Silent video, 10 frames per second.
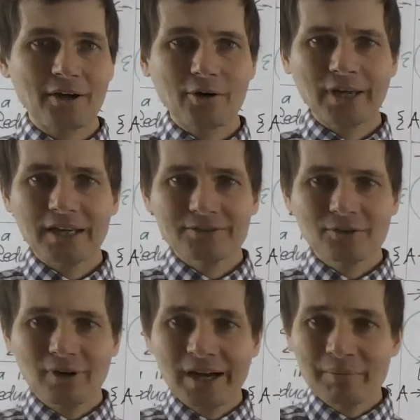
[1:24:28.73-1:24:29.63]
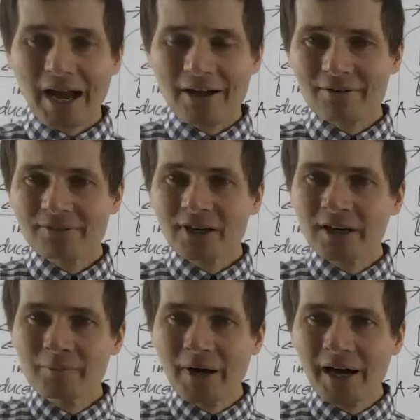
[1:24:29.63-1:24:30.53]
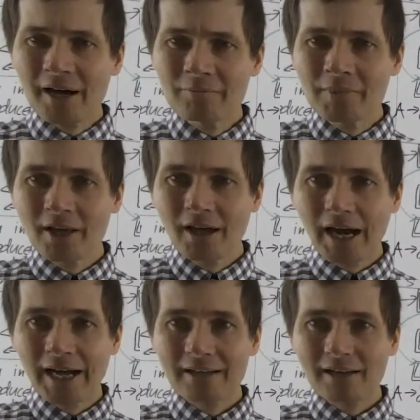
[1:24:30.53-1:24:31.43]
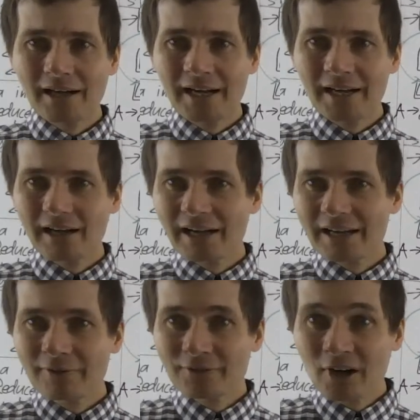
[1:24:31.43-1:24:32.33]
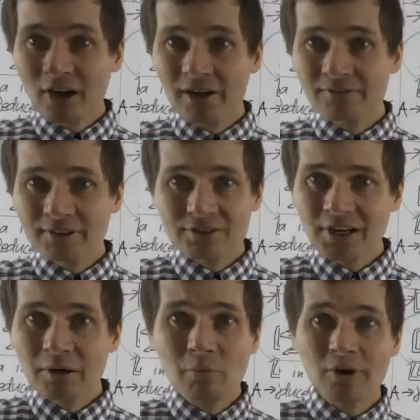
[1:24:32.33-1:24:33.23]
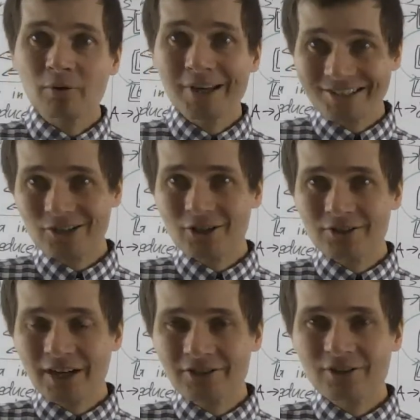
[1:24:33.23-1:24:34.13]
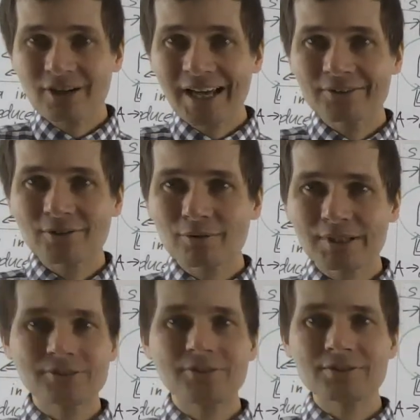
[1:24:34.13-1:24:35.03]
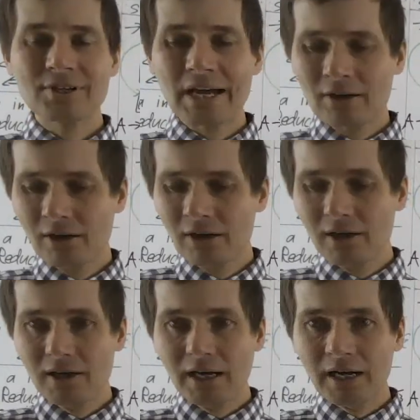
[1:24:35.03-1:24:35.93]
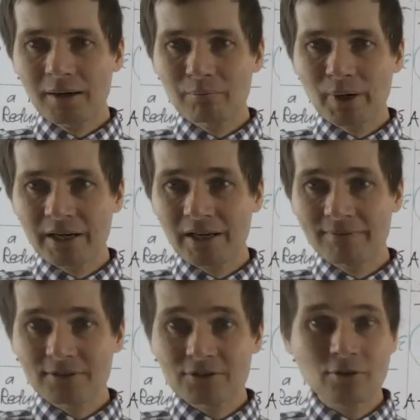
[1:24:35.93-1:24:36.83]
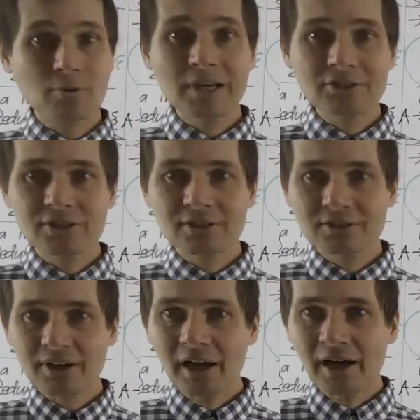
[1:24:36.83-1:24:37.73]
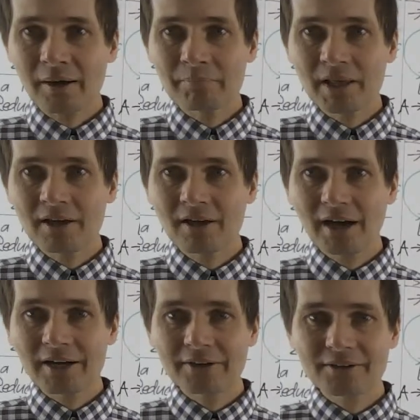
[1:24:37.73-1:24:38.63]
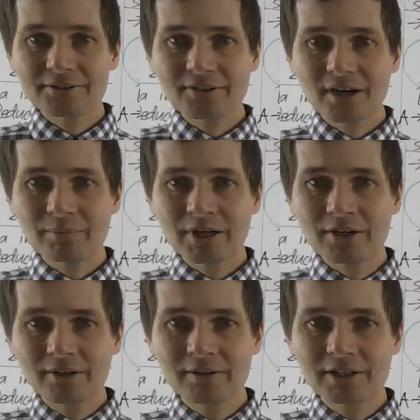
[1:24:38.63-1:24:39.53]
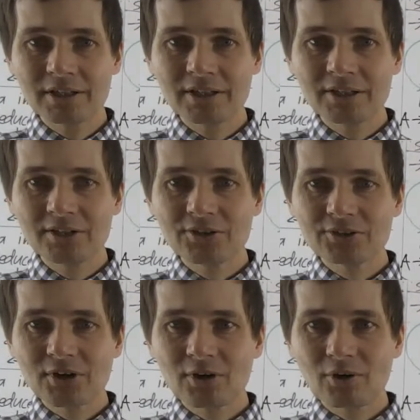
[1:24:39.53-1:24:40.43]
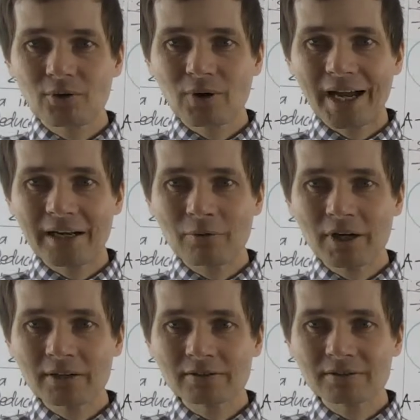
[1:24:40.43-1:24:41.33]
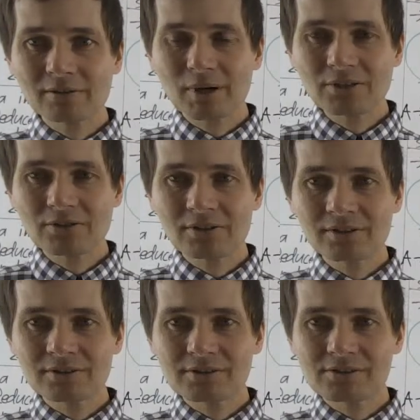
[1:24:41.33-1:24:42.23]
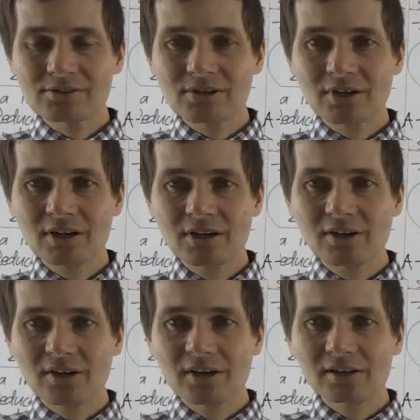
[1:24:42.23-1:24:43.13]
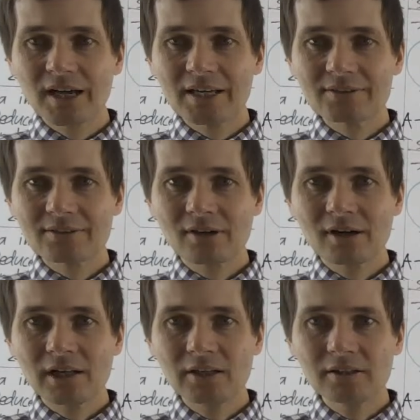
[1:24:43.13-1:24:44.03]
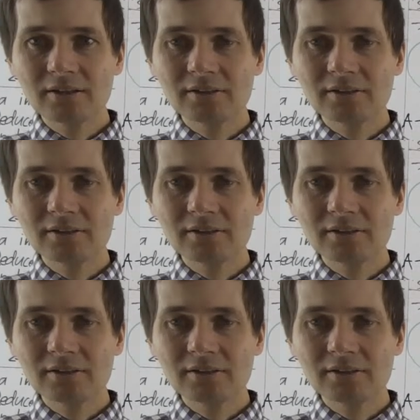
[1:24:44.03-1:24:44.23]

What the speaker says: Okay, so I'm out of time. If there's any more questions, I should answer questions now. But if there's no questions, I'm going to stop here. So anyone, questions? Last call?